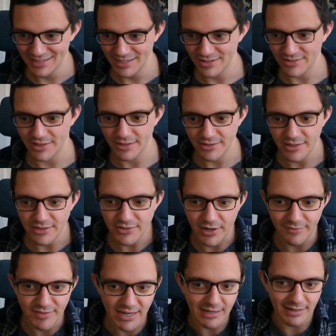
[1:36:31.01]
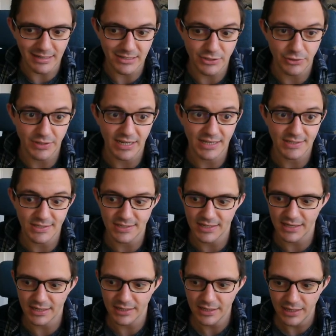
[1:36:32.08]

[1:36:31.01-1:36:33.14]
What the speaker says: So there's kind of technically 2 cases here.